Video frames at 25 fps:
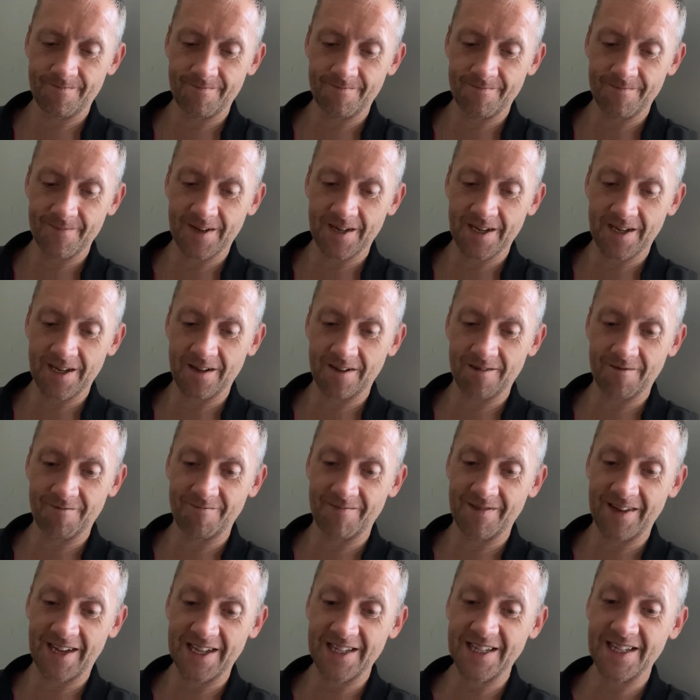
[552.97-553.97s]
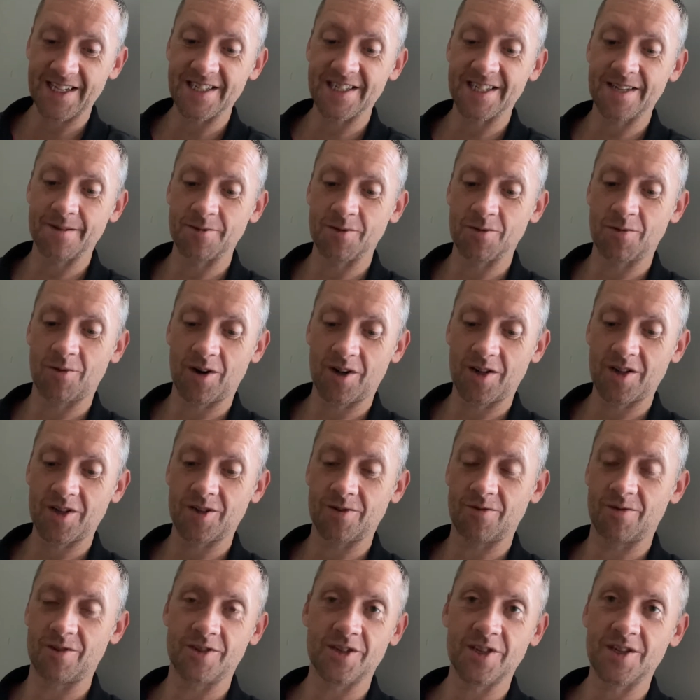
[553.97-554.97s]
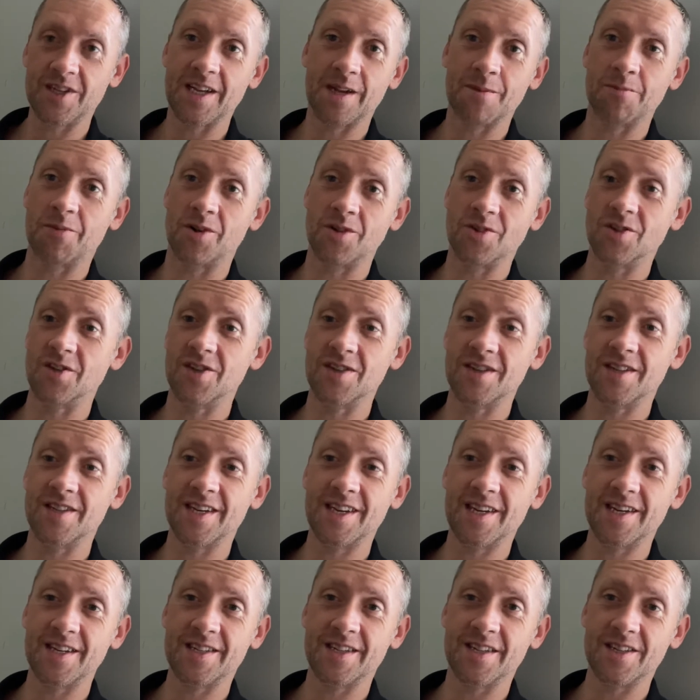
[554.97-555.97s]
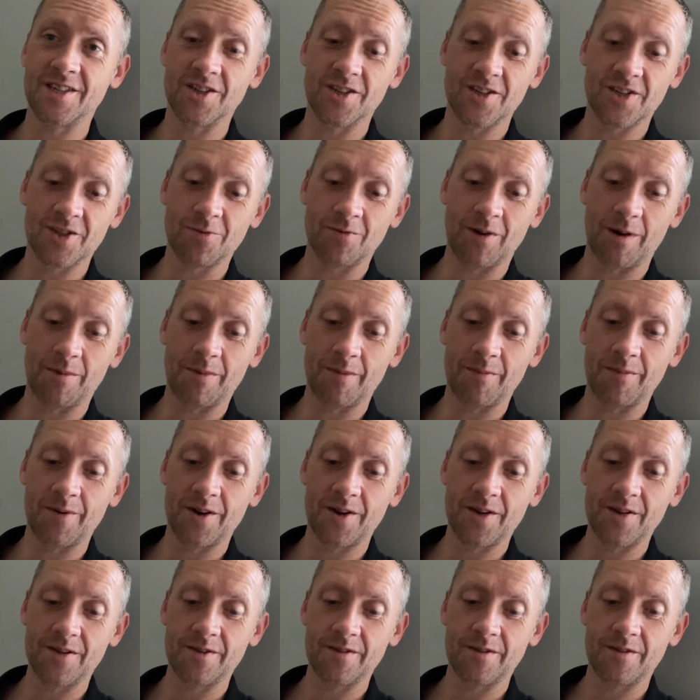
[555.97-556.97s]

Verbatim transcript: well, that didn't seem to work, so I'll just keep on using these and just swap about.